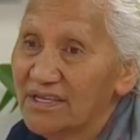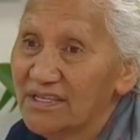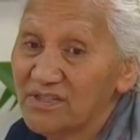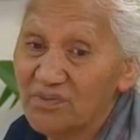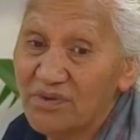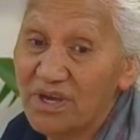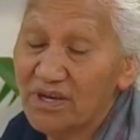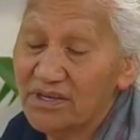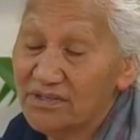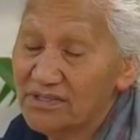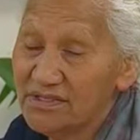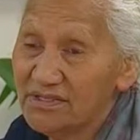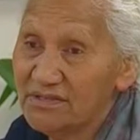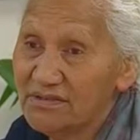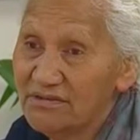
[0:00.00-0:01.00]
that's where I
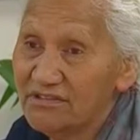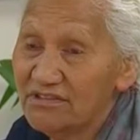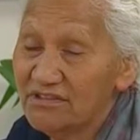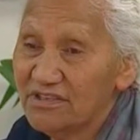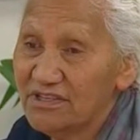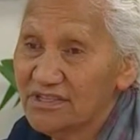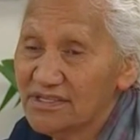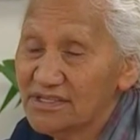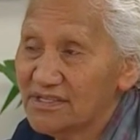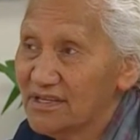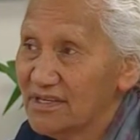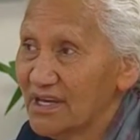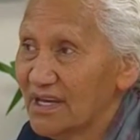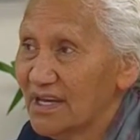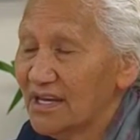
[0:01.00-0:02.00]
used to
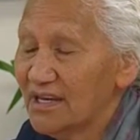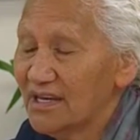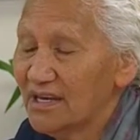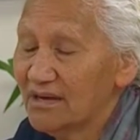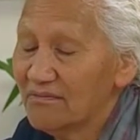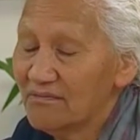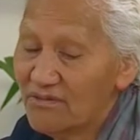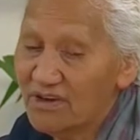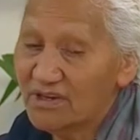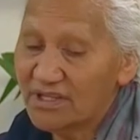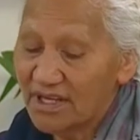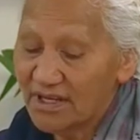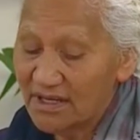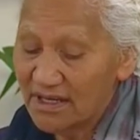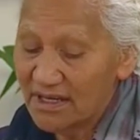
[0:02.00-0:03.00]
nurse and uh,
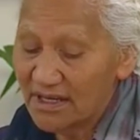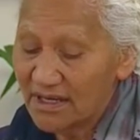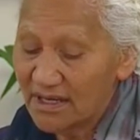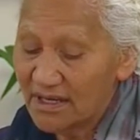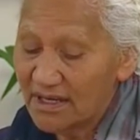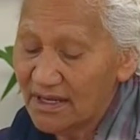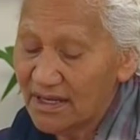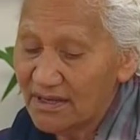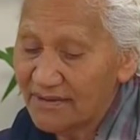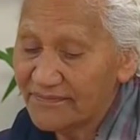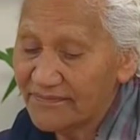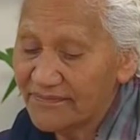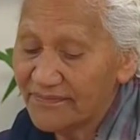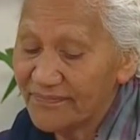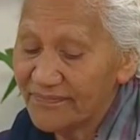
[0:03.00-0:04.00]
work down there
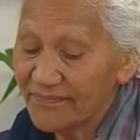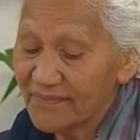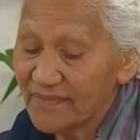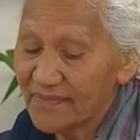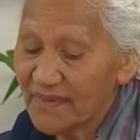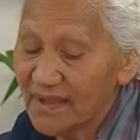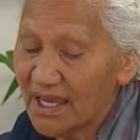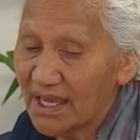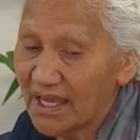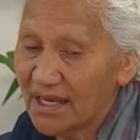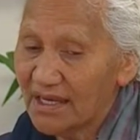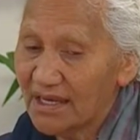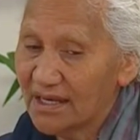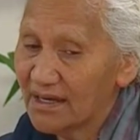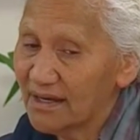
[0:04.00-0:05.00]

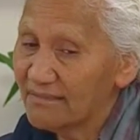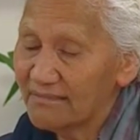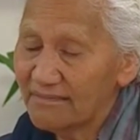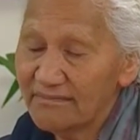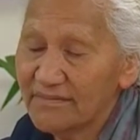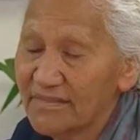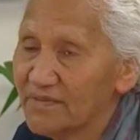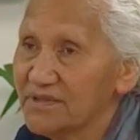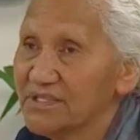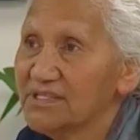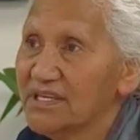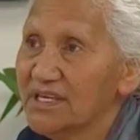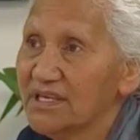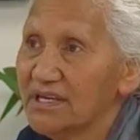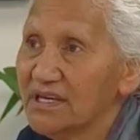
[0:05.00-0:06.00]
and um, it
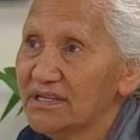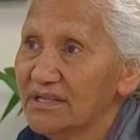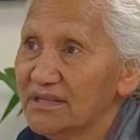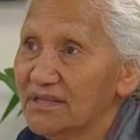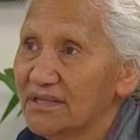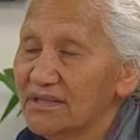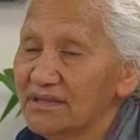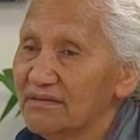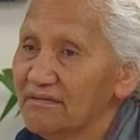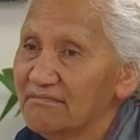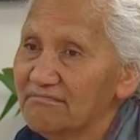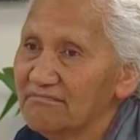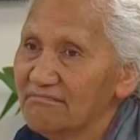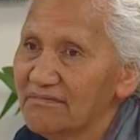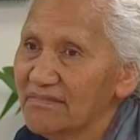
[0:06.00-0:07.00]
was there that
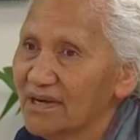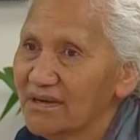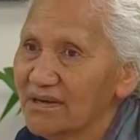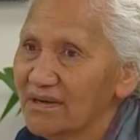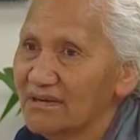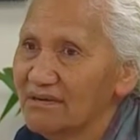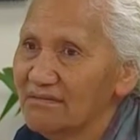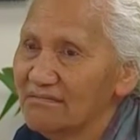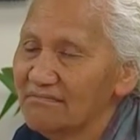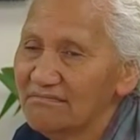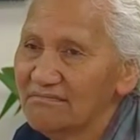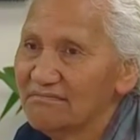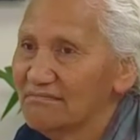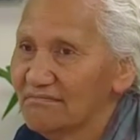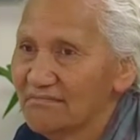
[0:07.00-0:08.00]
I
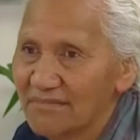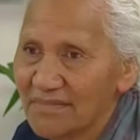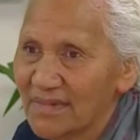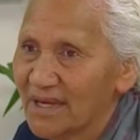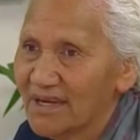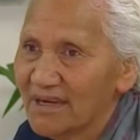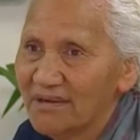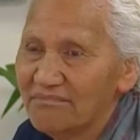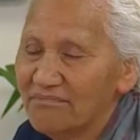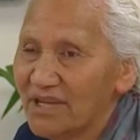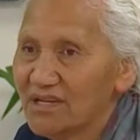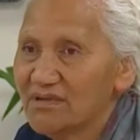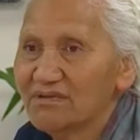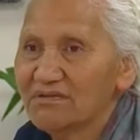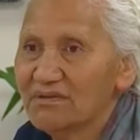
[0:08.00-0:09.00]

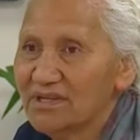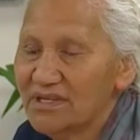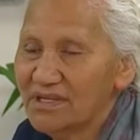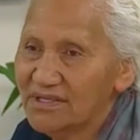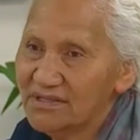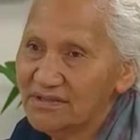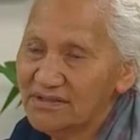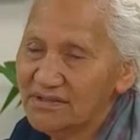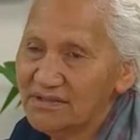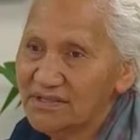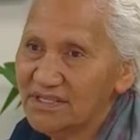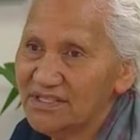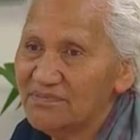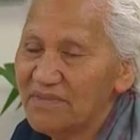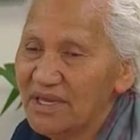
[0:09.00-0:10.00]
met all of these
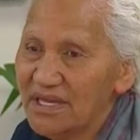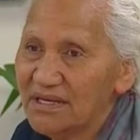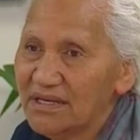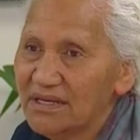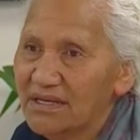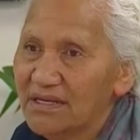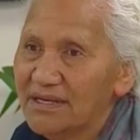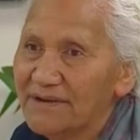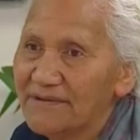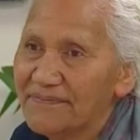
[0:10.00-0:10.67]
these men